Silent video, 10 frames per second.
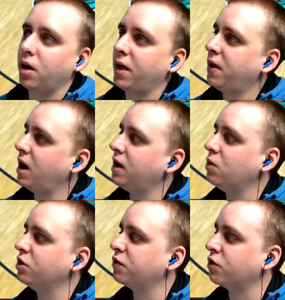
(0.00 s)
I thought
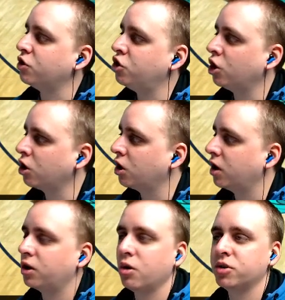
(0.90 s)
he was for sure going
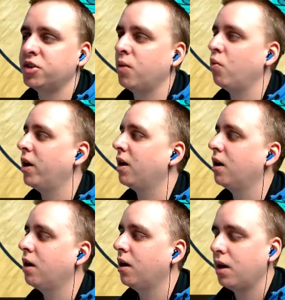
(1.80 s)
to go somewhere.